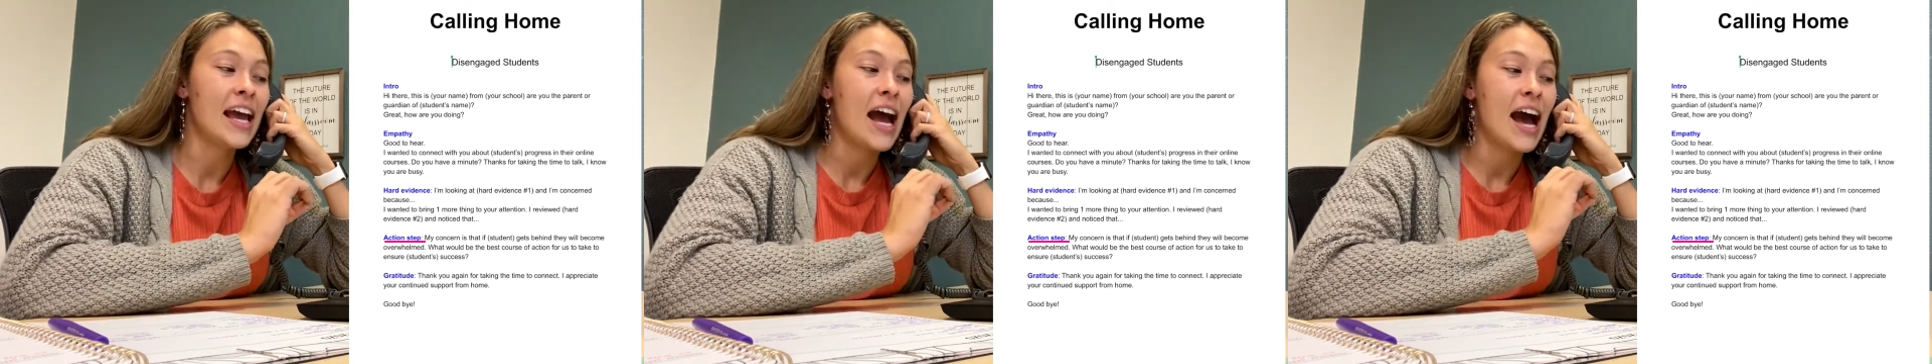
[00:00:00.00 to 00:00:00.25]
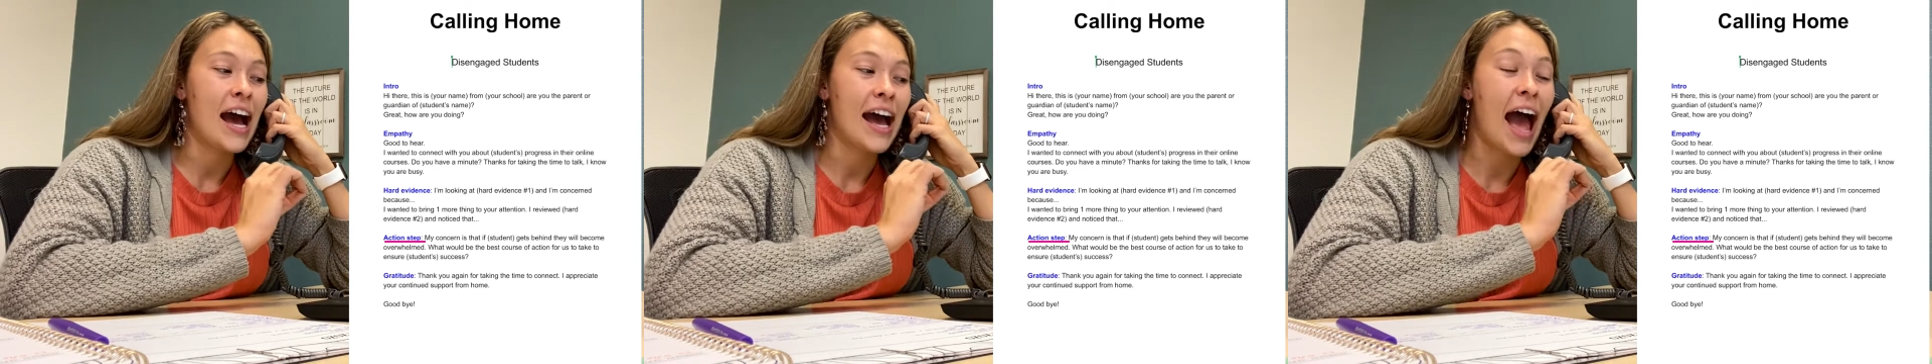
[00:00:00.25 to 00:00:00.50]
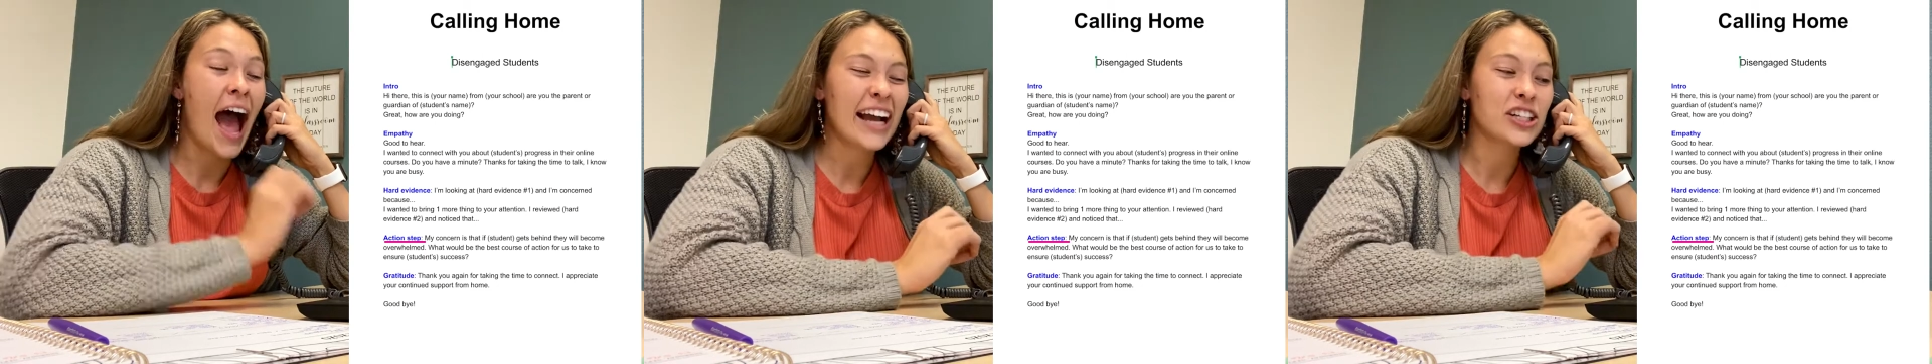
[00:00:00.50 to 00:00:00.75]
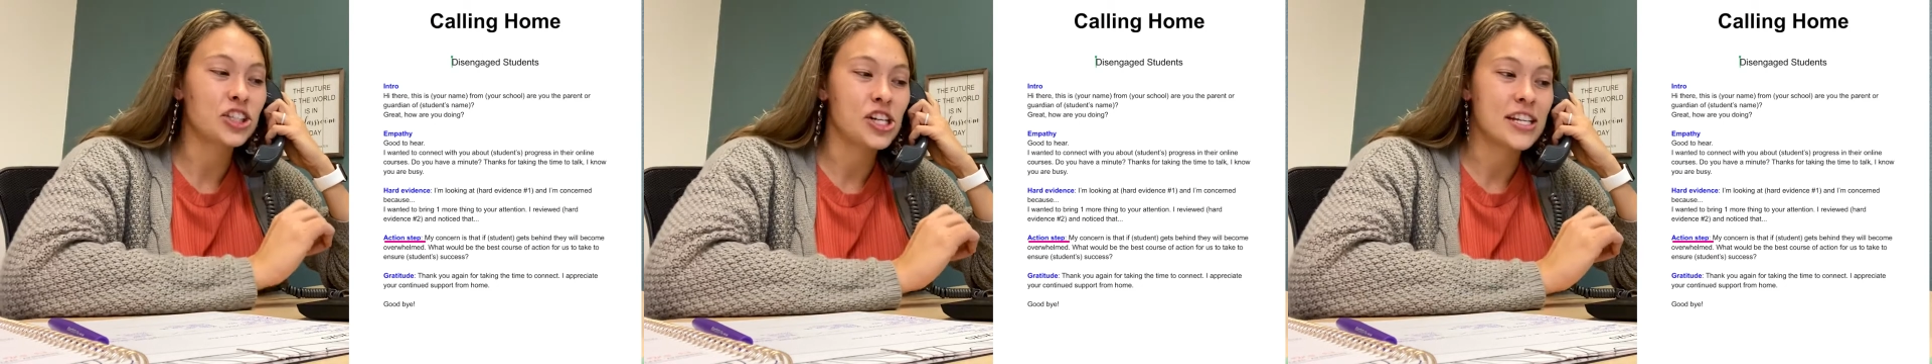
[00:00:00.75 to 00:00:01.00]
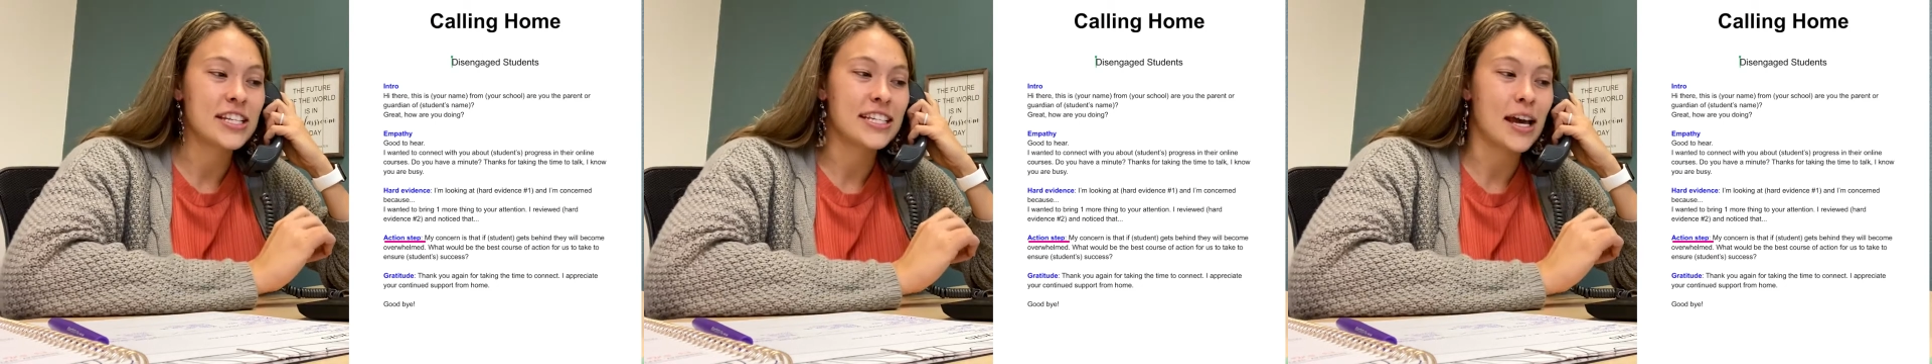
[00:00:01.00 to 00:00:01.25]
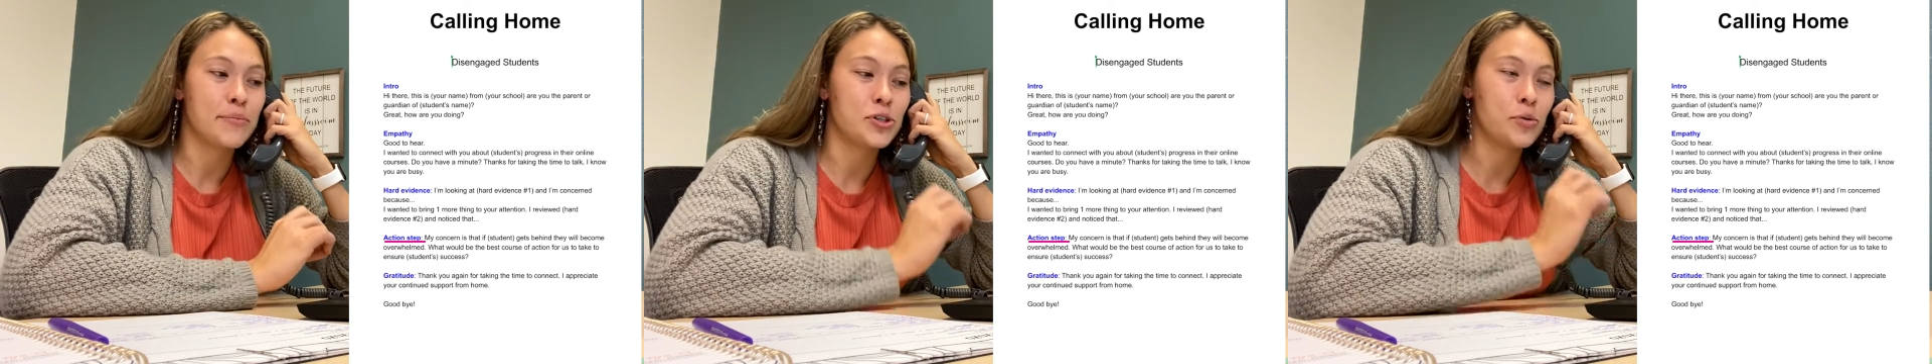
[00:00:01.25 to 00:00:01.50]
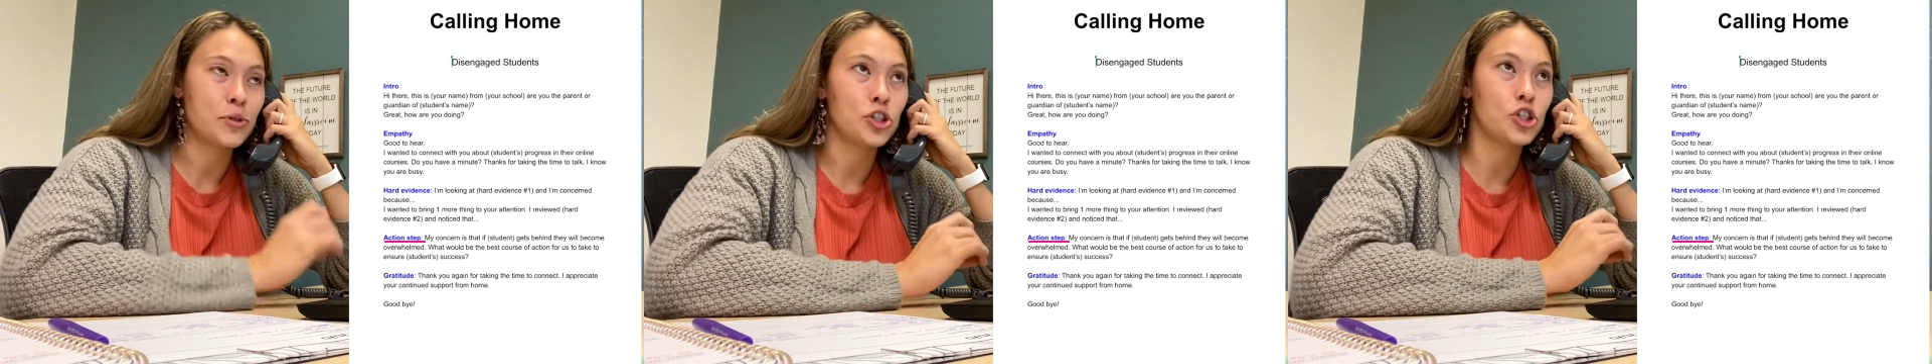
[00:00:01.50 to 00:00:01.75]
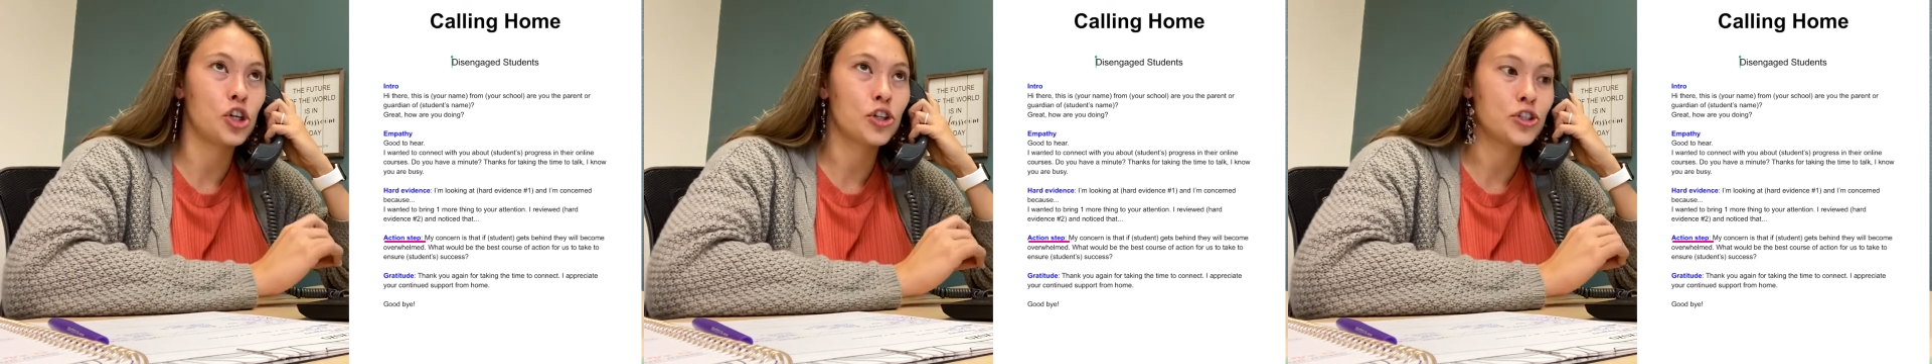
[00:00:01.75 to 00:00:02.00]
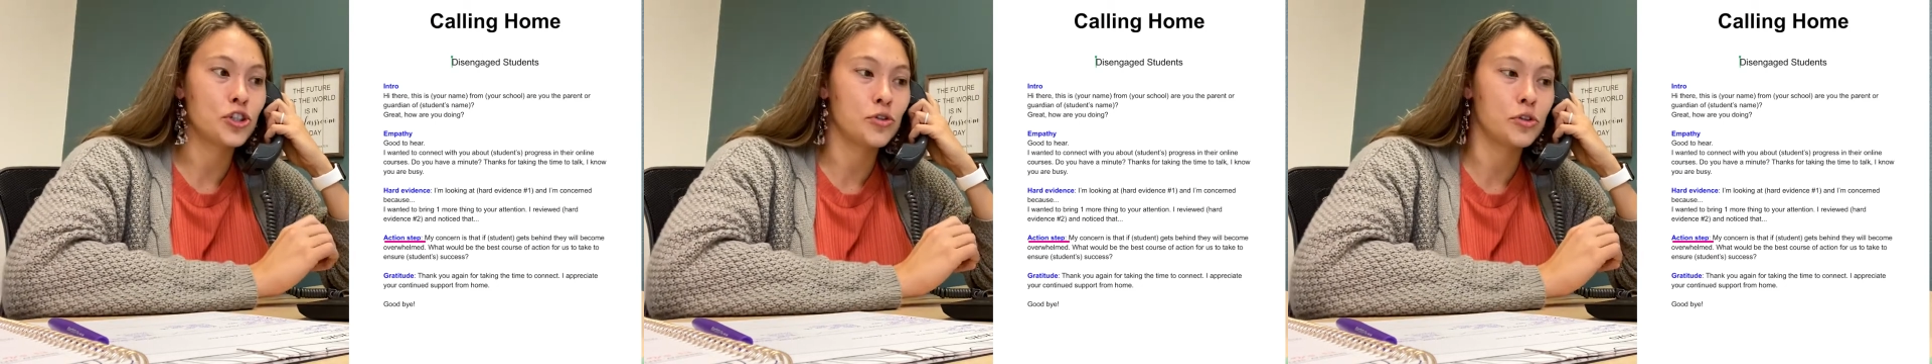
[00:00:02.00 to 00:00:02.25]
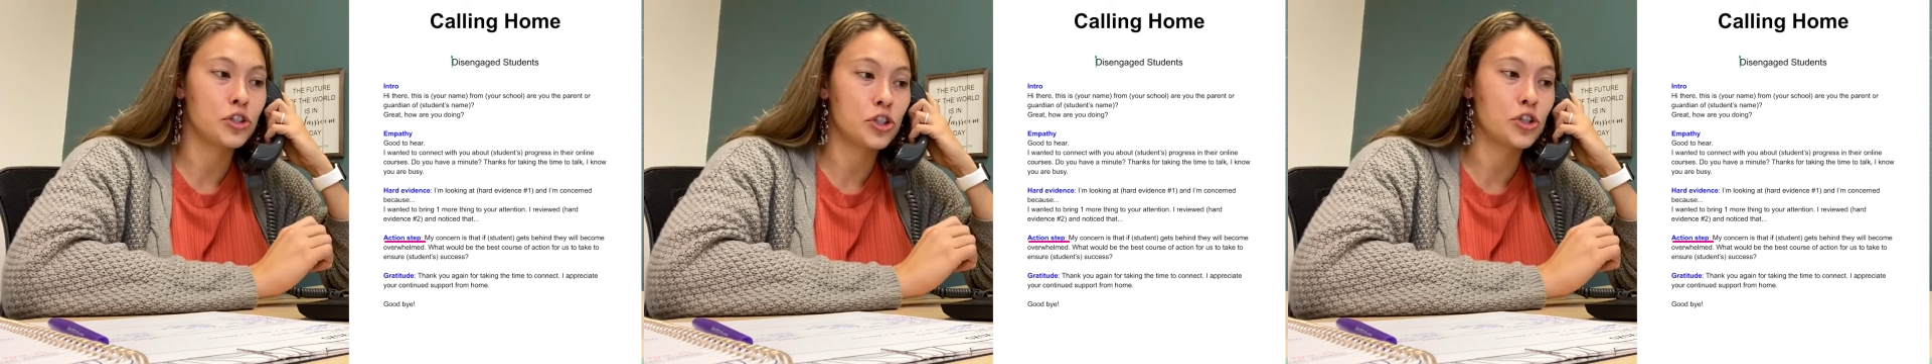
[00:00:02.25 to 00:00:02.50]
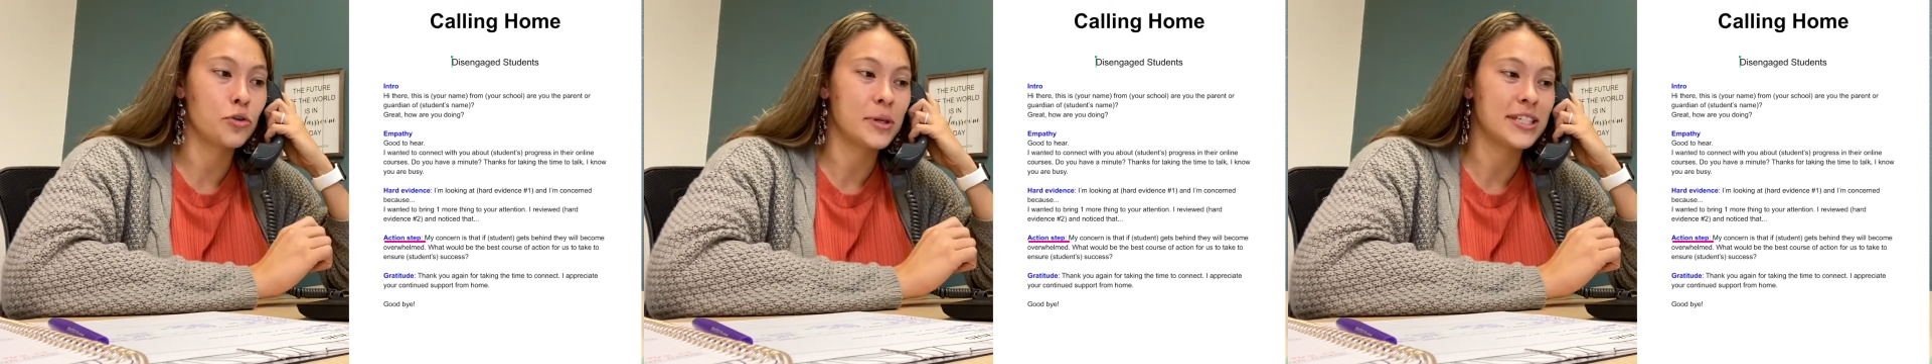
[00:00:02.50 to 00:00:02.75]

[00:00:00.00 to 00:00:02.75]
action step to ensure Scooby's